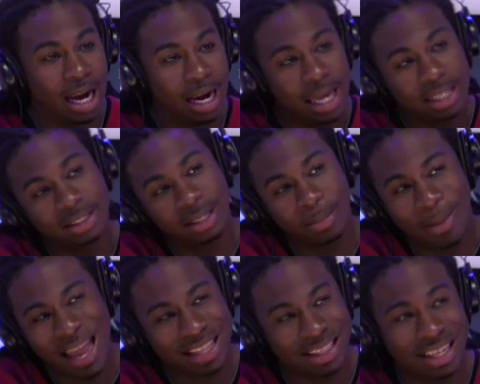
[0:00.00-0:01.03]
let's
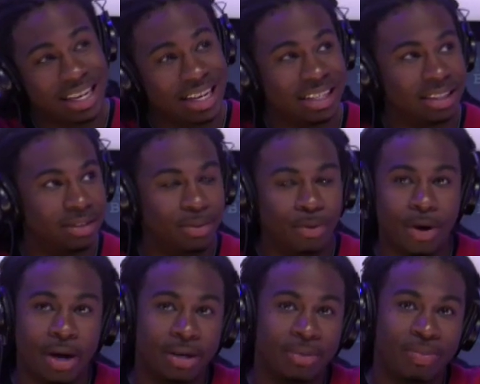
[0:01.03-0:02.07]
back then
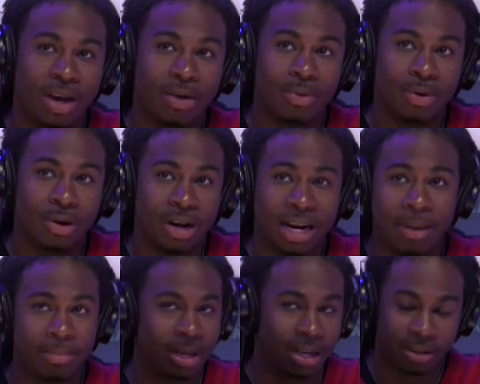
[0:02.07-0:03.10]
what there were and
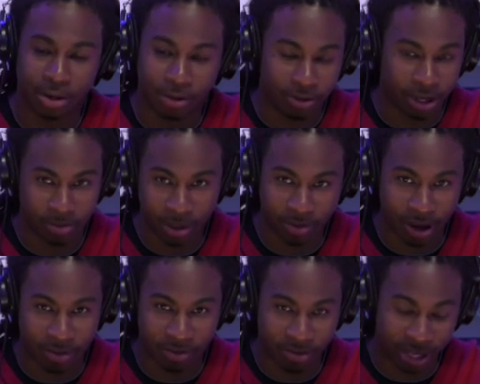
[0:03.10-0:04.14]
i'm and you know forgive me if
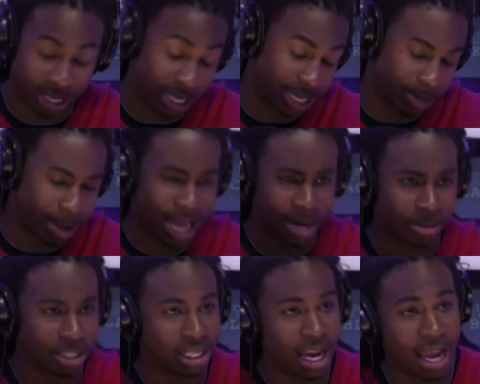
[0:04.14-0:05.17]
i forget anybody
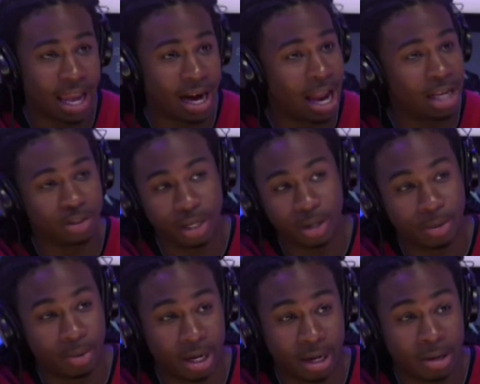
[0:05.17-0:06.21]
but you had andre
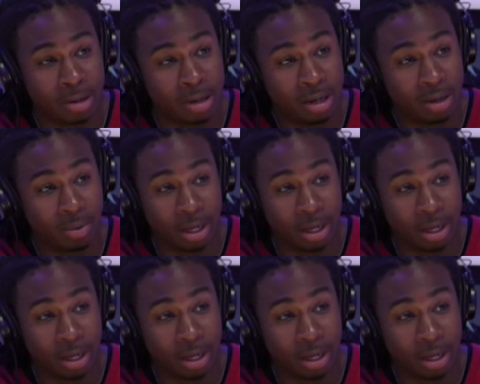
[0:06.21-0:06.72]
harrell right.